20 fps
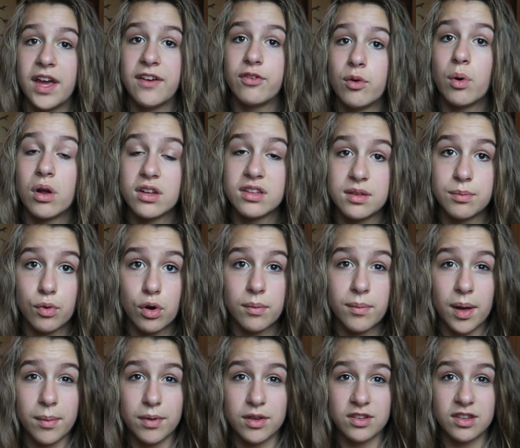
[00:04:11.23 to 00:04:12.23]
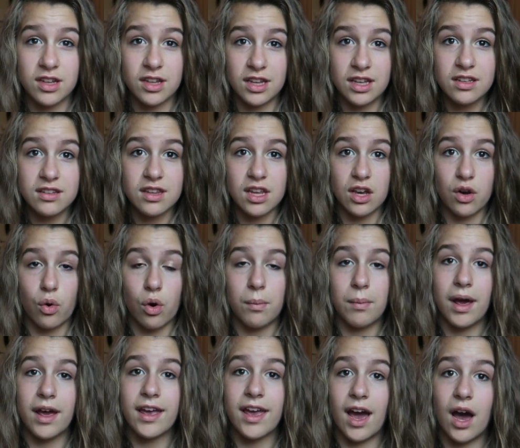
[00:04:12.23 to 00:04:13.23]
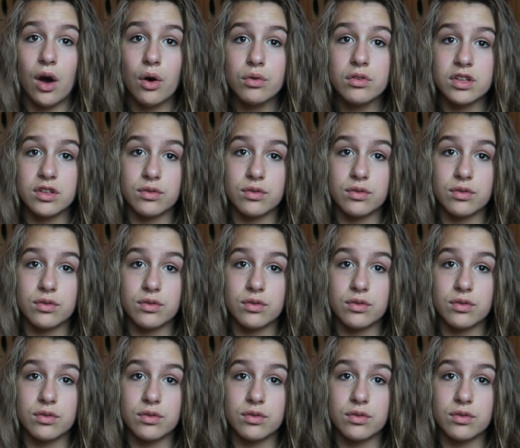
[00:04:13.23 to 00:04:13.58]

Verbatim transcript: If you want to see more of my Musical.lys, then go on my account.